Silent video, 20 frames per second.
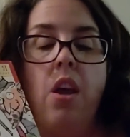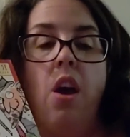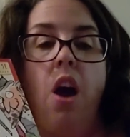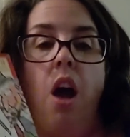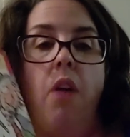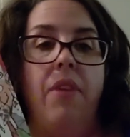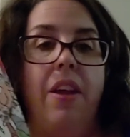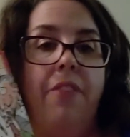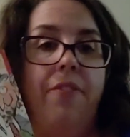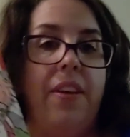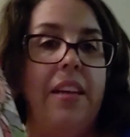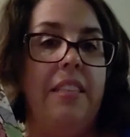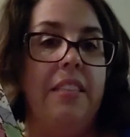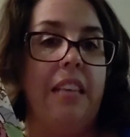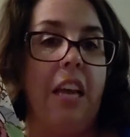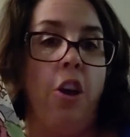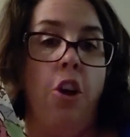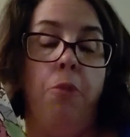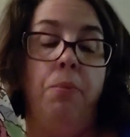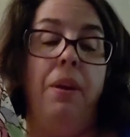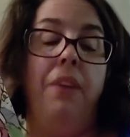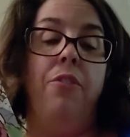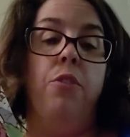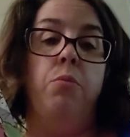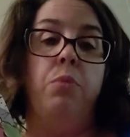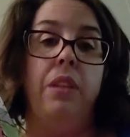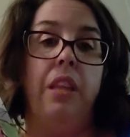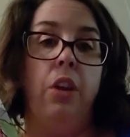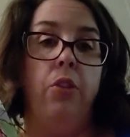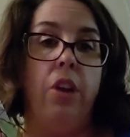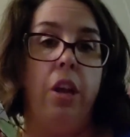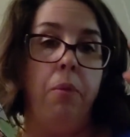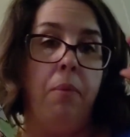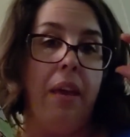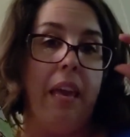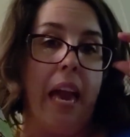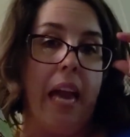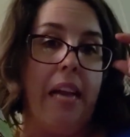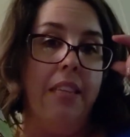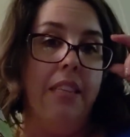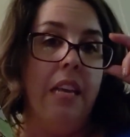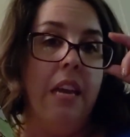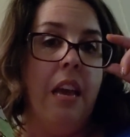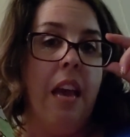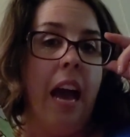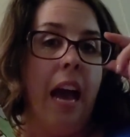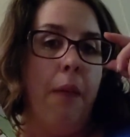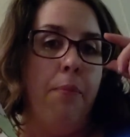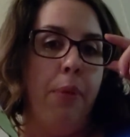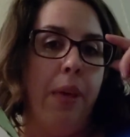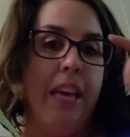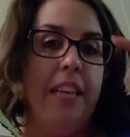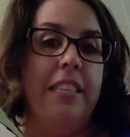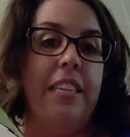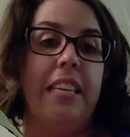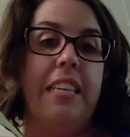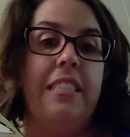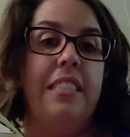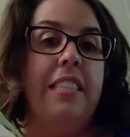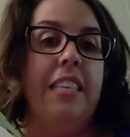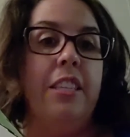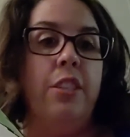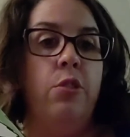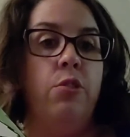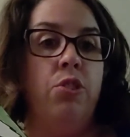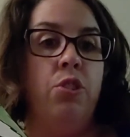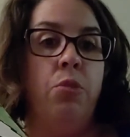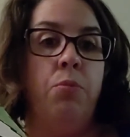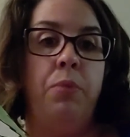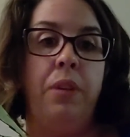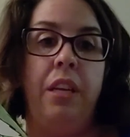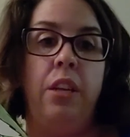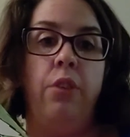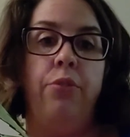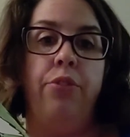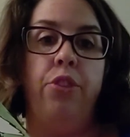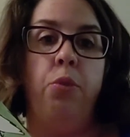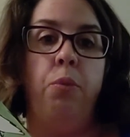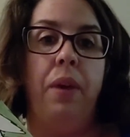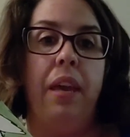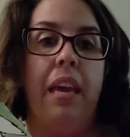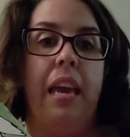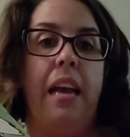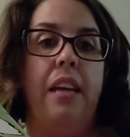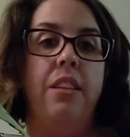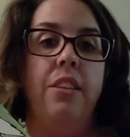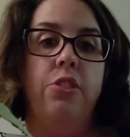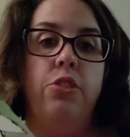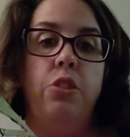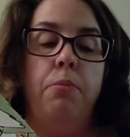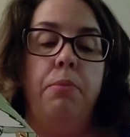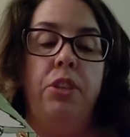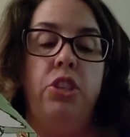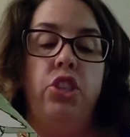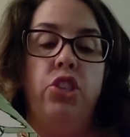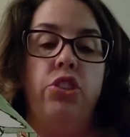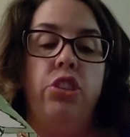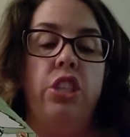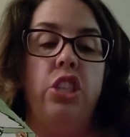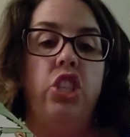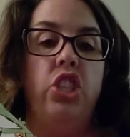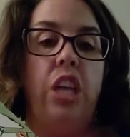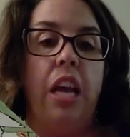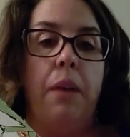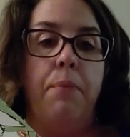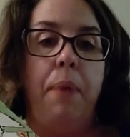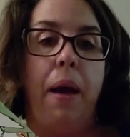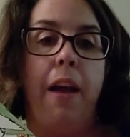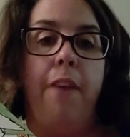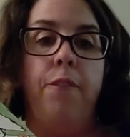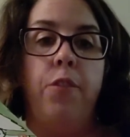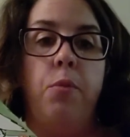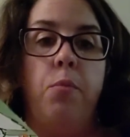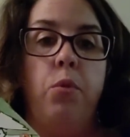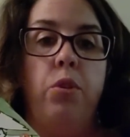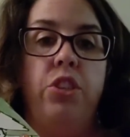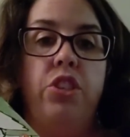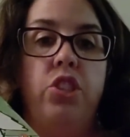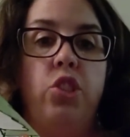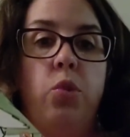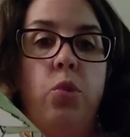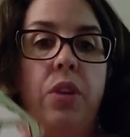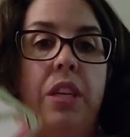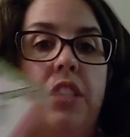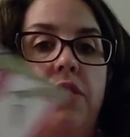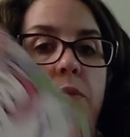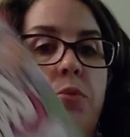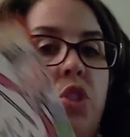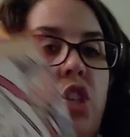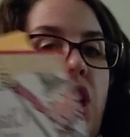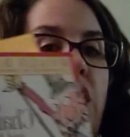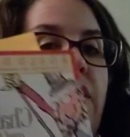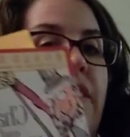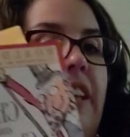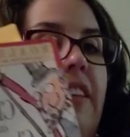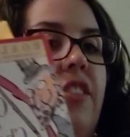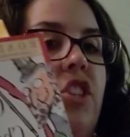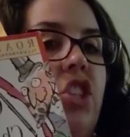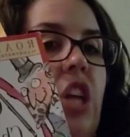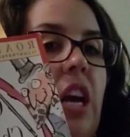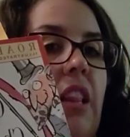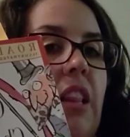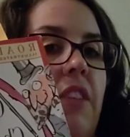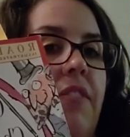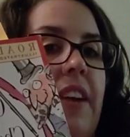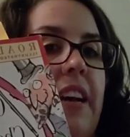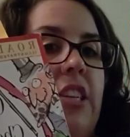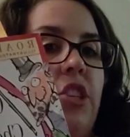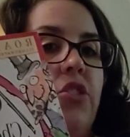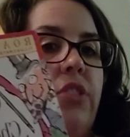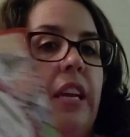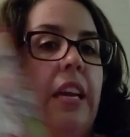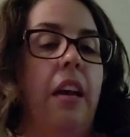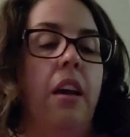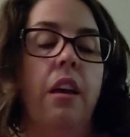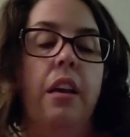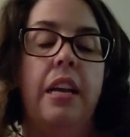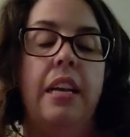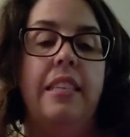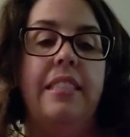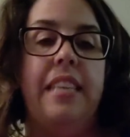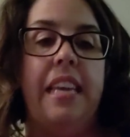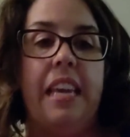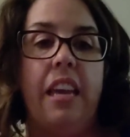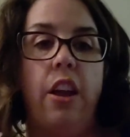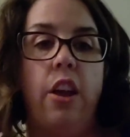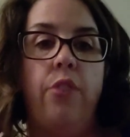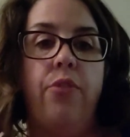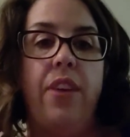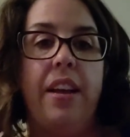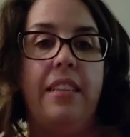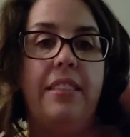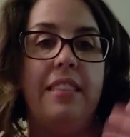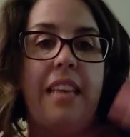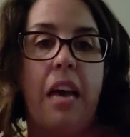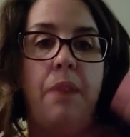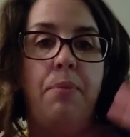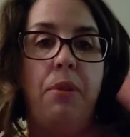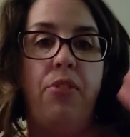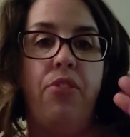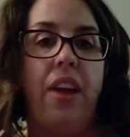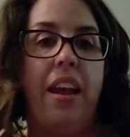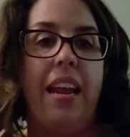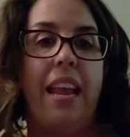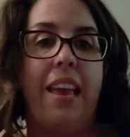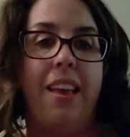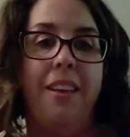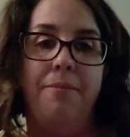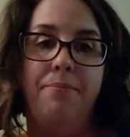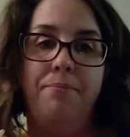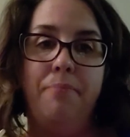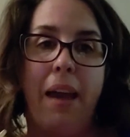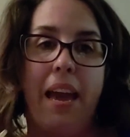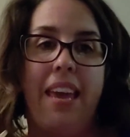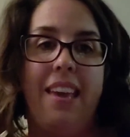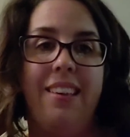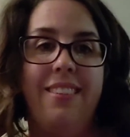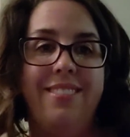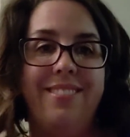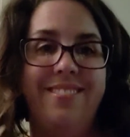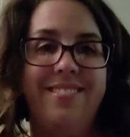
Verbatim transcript: All right, friends, I hope you have a really great weekend. I plan to continue to read over the weekend, so be sure you check back for more stories from Charlie and the Chocolate Factory. Take care, friends. Happy Friday. Bye.